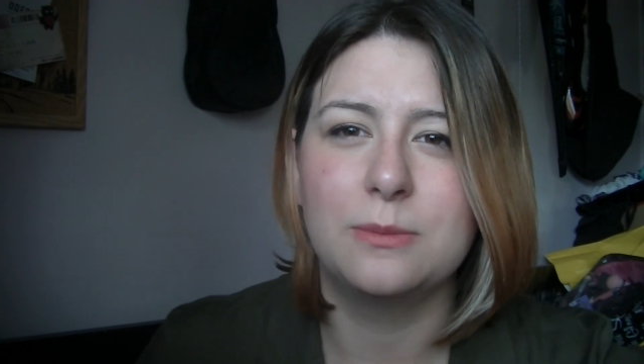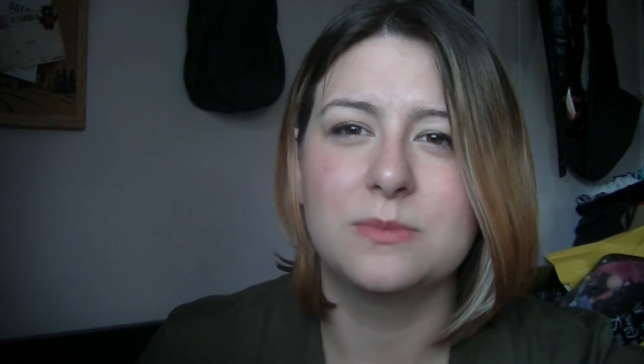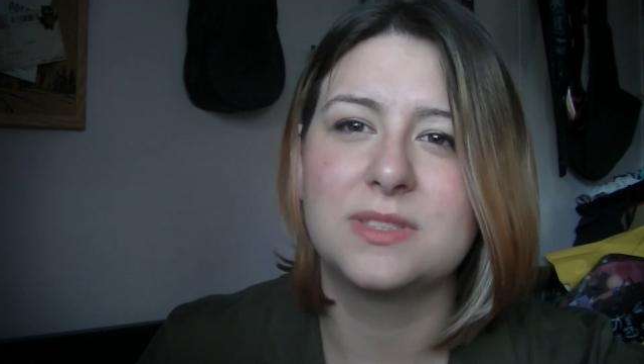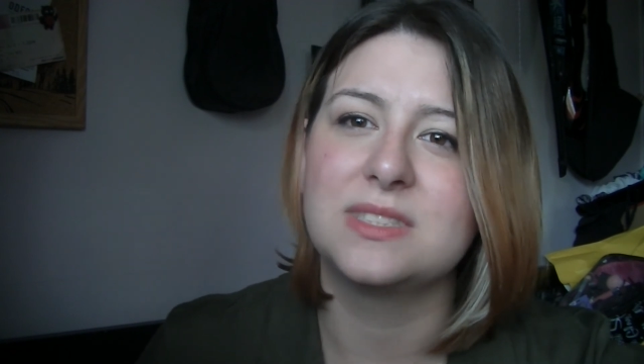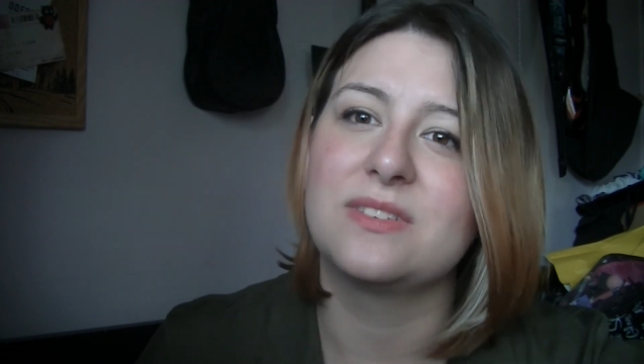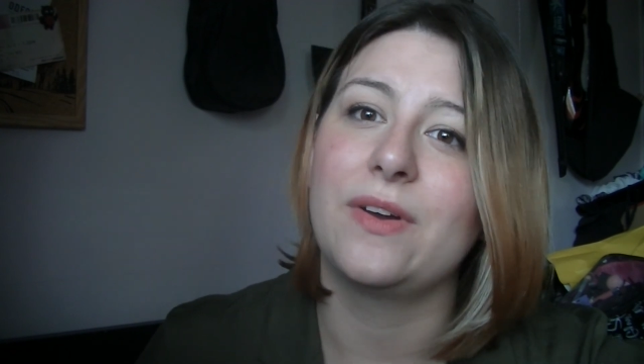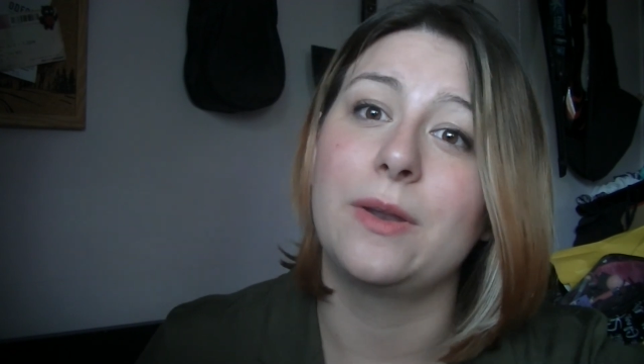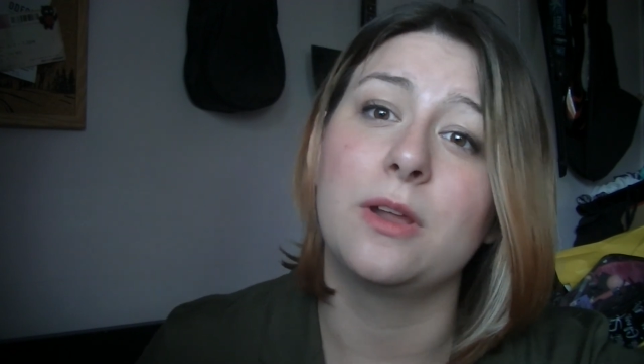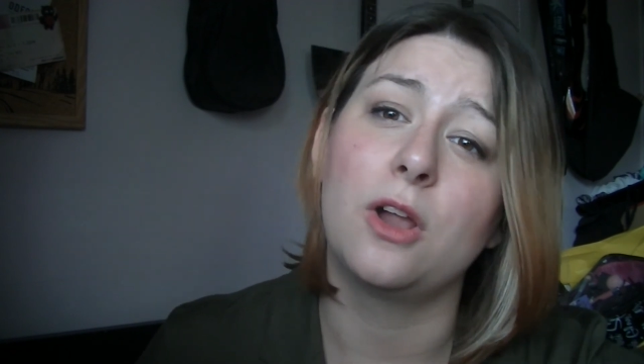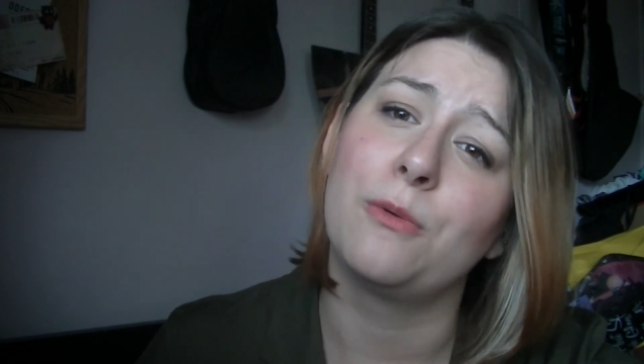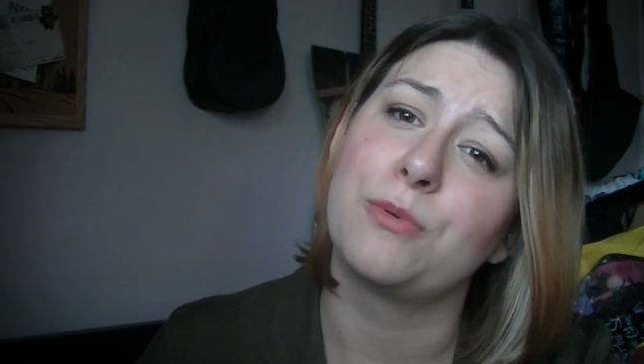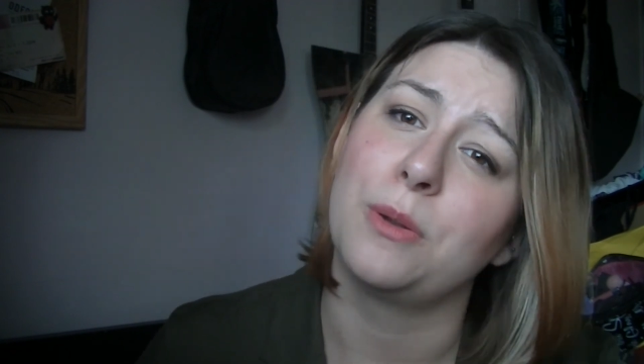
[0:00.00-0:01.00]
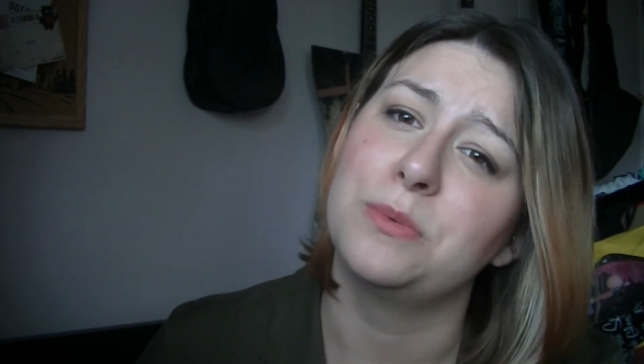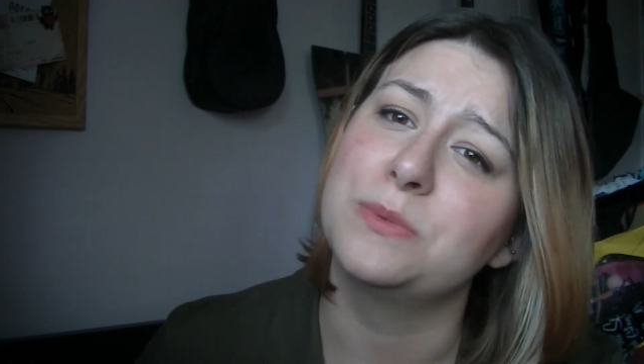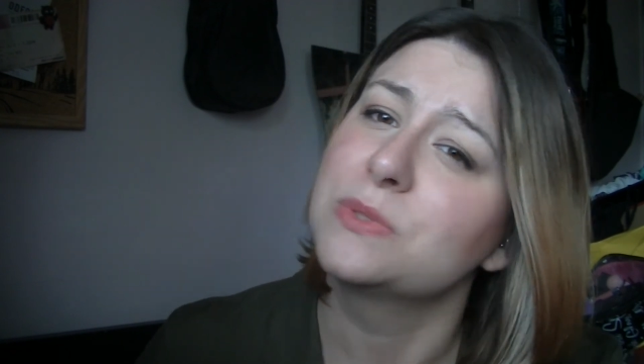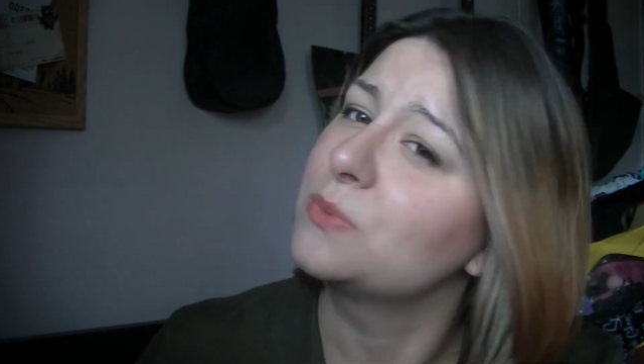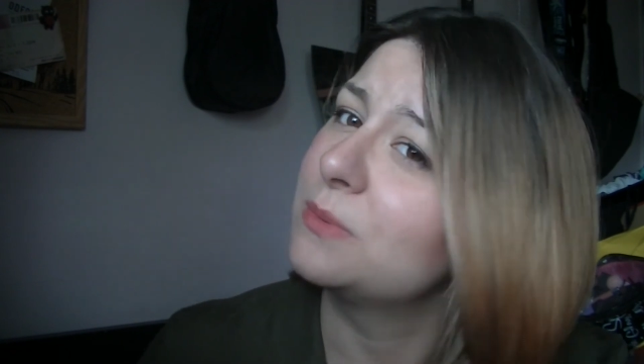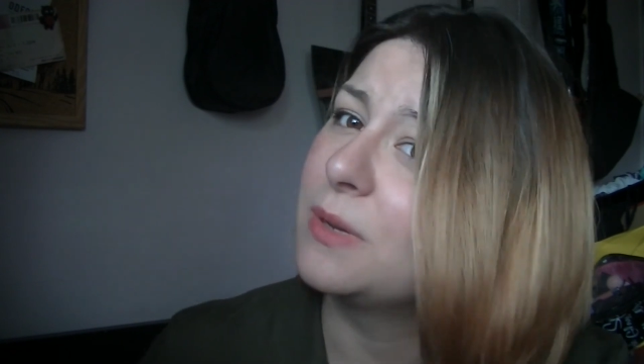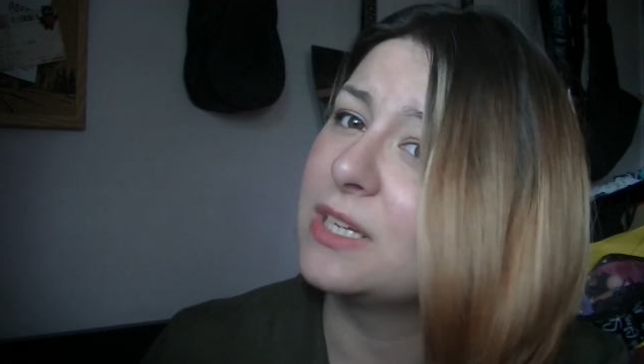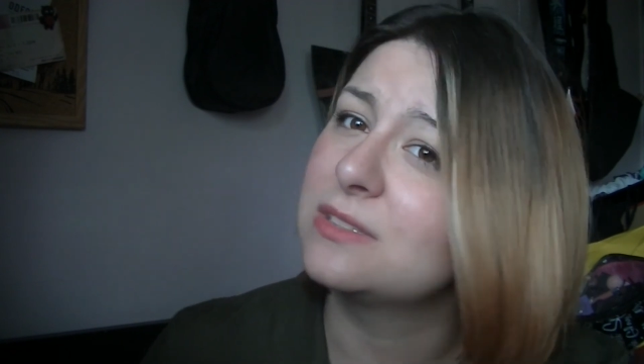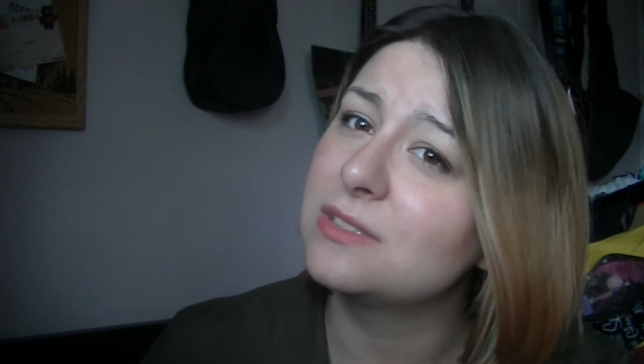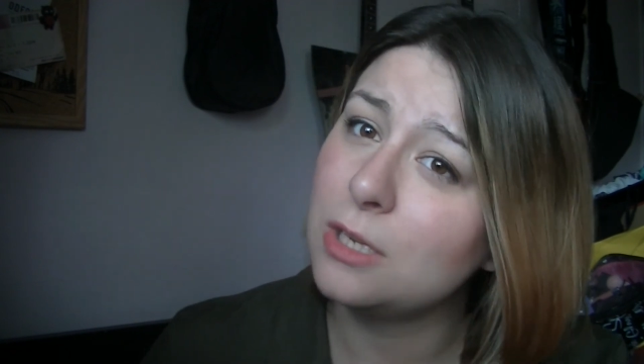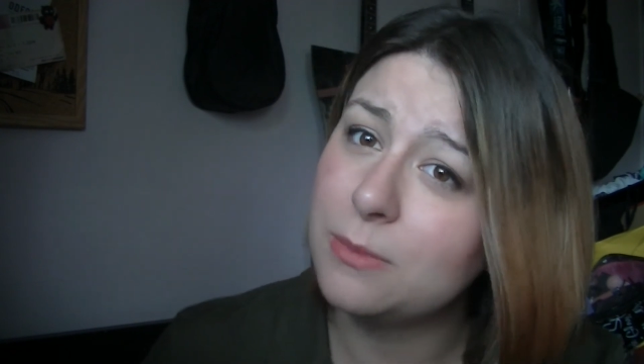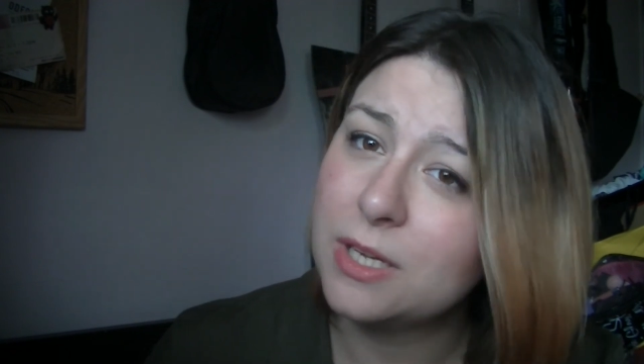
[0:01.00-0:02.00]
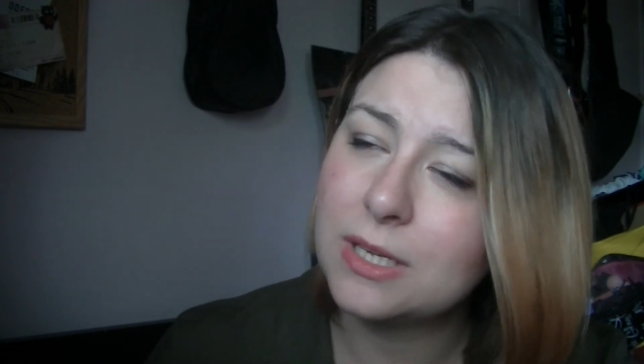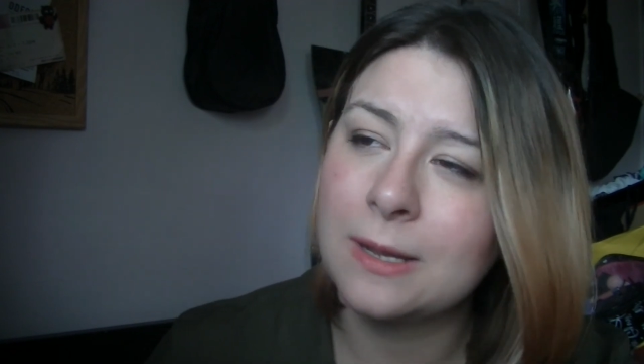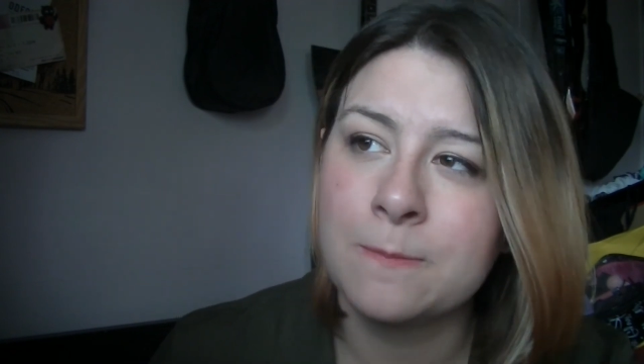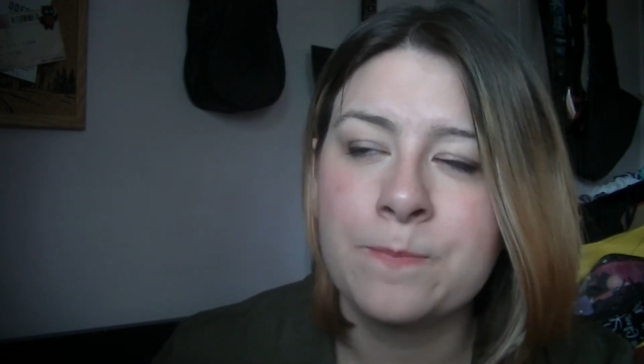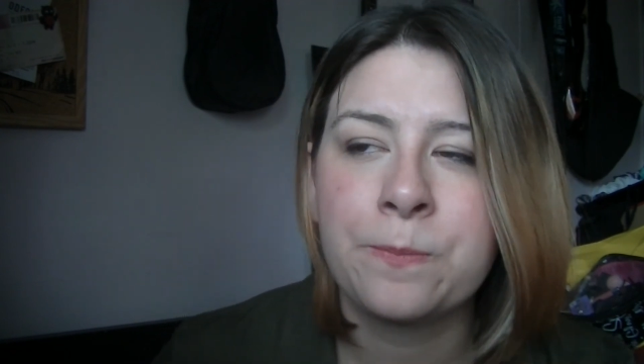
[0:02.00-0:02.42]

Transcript: since I've had a lot of problems with my stomach,